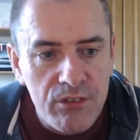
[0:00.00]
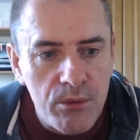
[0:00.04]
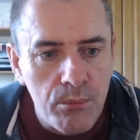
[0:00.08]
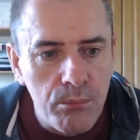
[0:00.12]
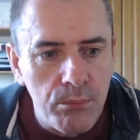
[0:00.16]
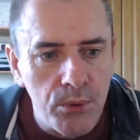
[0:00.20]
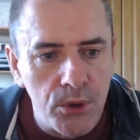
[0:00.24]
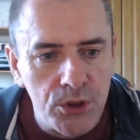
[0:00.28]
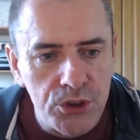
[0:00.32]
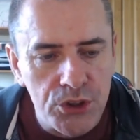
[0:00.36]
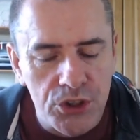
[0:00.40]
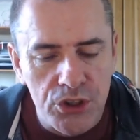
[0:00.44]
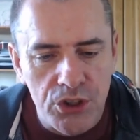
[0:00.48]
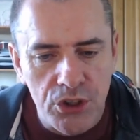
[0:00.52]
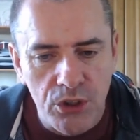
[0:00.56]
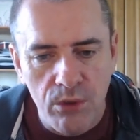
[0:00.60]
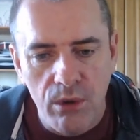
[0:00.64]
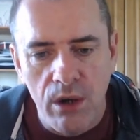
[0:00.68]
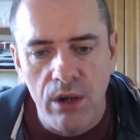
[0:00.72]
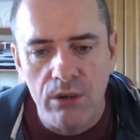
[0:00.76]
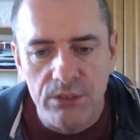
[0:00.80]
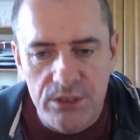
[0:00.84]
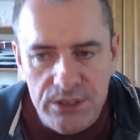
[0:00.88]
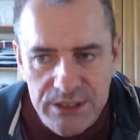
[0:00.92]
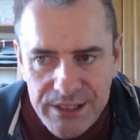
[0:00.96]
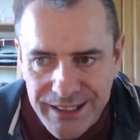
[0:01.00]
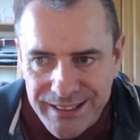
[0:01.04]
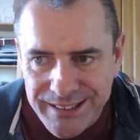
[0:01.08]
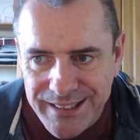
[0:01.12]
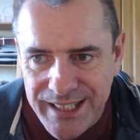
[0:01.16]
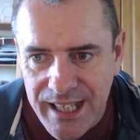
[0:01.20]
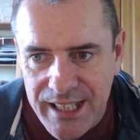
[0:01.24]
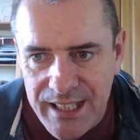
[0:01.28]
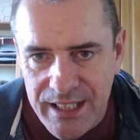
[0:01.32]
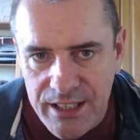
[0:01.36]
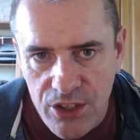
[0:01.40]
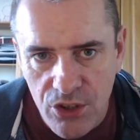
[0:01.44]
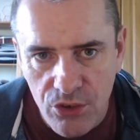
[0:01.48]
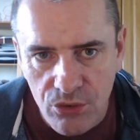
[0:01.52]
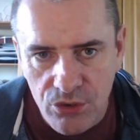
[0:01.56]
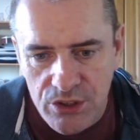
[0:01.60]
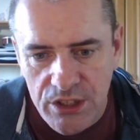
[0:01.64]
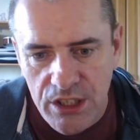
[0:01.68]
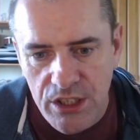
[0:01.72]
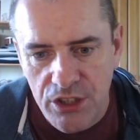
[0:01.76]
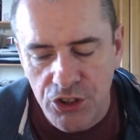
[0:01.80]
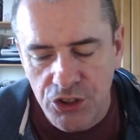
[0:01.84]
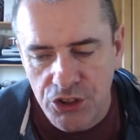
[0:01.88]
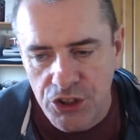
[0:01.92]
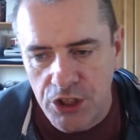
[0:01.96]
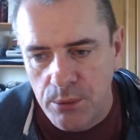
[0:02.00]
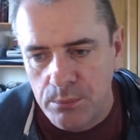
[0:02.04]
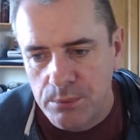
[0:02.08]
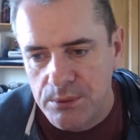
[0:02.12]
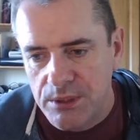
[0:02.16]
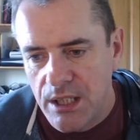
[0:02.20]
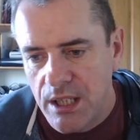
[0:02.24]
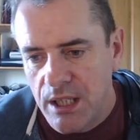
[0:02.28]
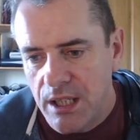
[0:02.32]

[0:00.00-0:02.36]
budget to go out and start getting new dealerships,